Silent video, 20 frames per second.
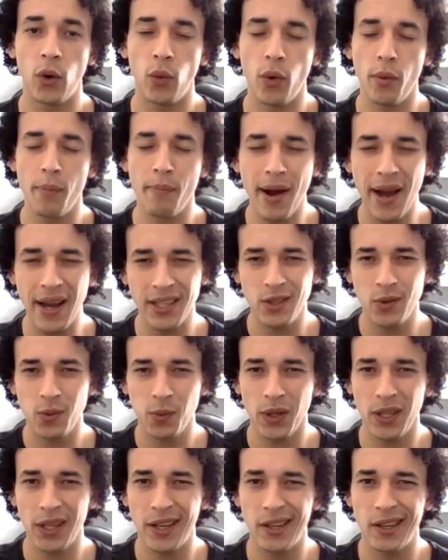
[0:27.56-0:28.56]
We might
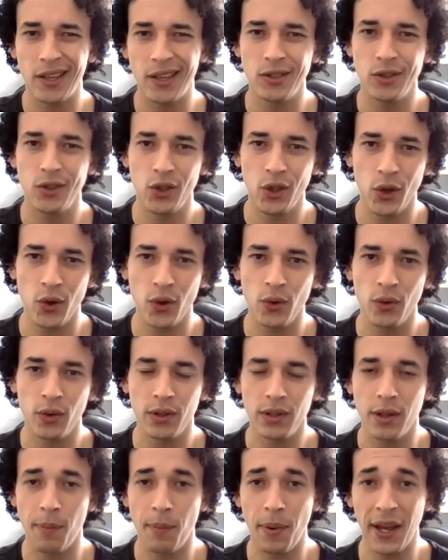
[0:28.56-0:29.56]
split it in two,
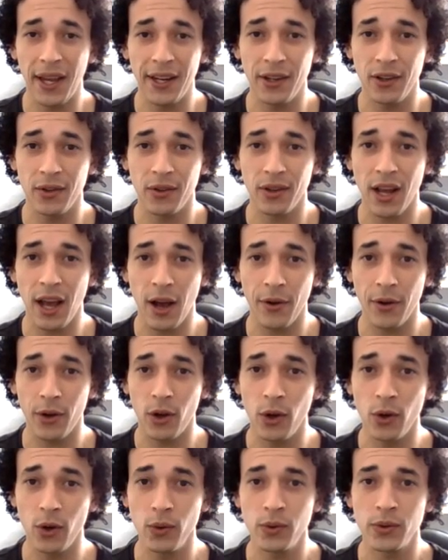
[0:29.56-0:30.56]
depending on how it
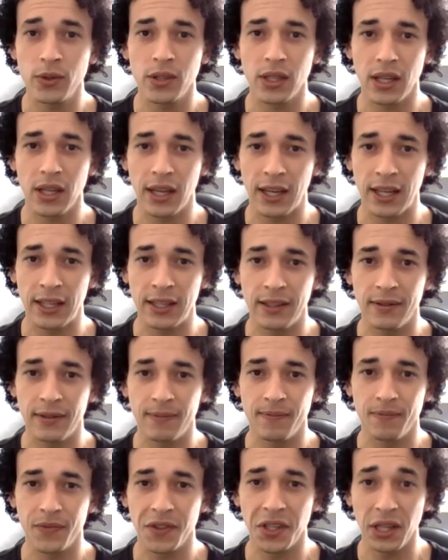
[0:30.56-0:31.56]
goes
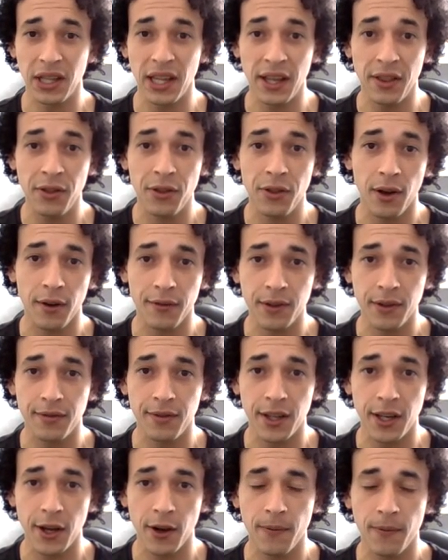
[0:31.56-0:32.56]
and the length of the
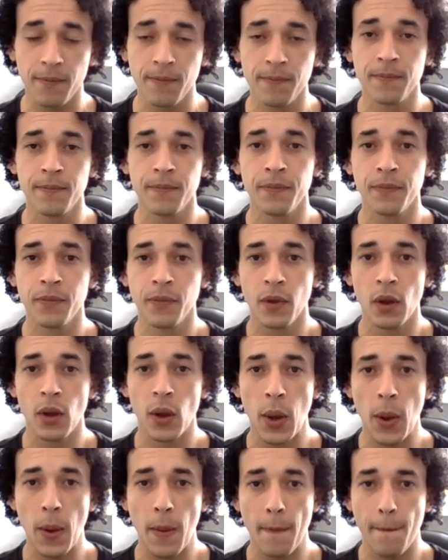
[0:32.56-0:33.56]
video.
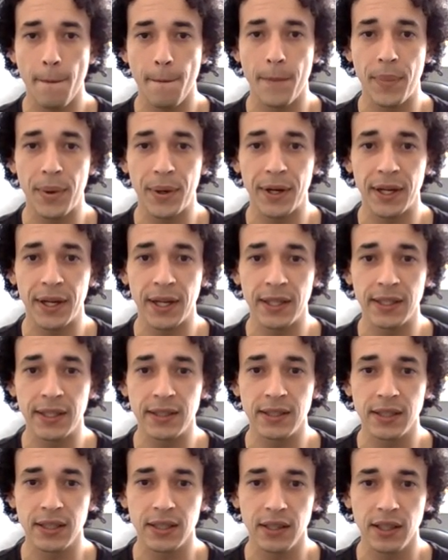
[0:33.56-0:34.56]

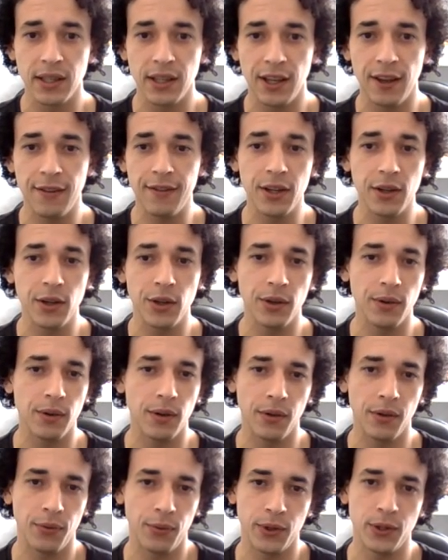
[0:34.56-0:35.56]
But even
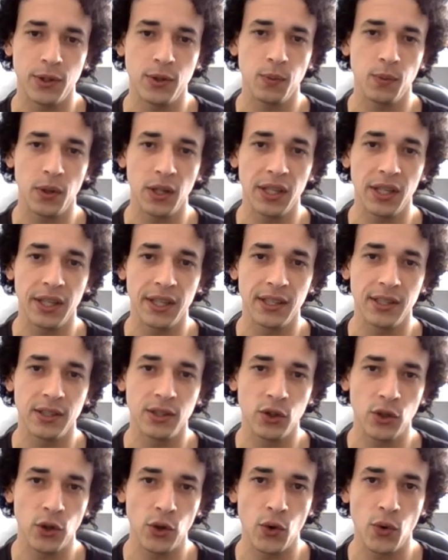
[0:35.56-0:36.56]
if we split it in
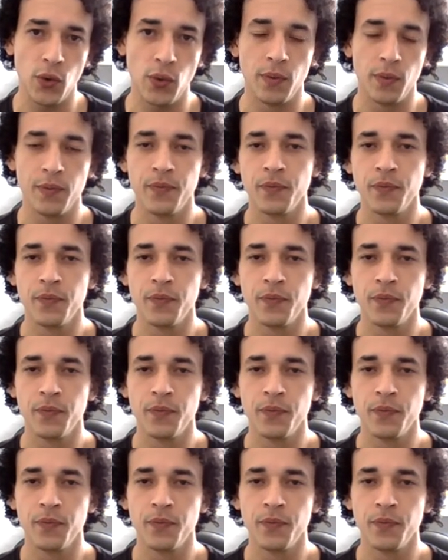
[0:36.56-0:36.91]
two,